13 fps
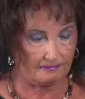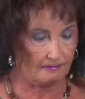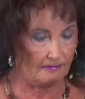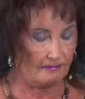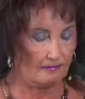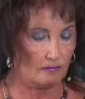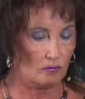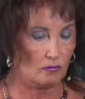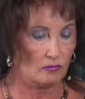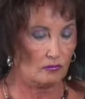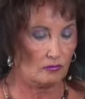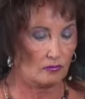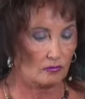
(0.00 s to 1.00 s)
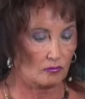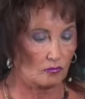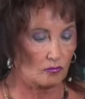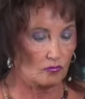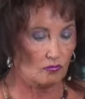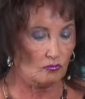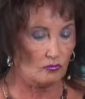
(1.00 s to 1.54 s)

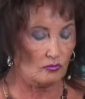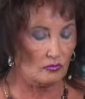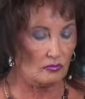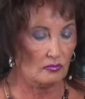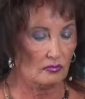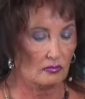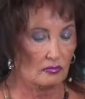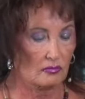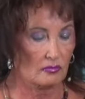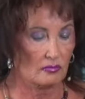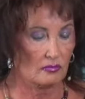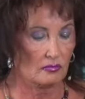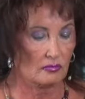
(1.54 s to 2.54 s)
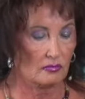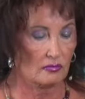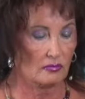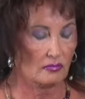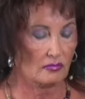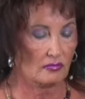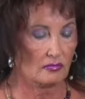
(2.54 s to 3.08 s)

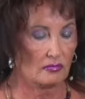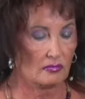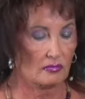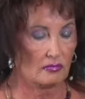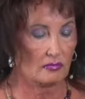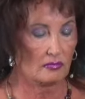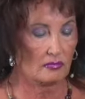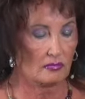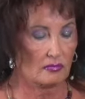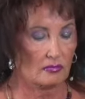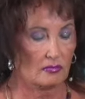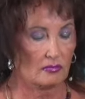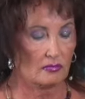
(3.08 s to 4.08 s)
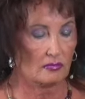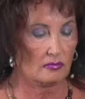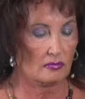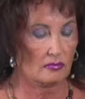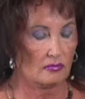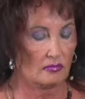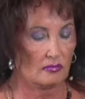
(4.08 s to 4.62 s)

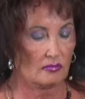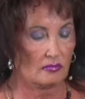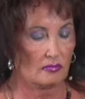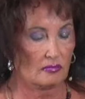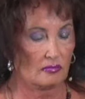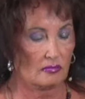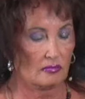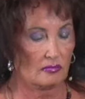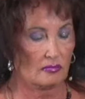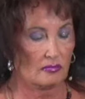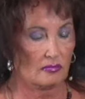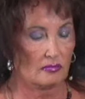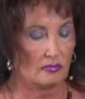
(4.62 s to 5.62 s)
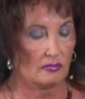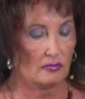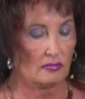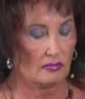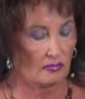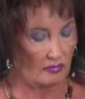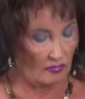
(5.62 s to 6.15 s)

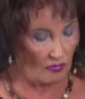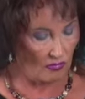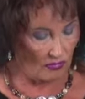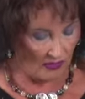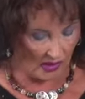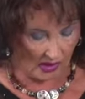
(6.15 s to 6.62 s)
[no speech]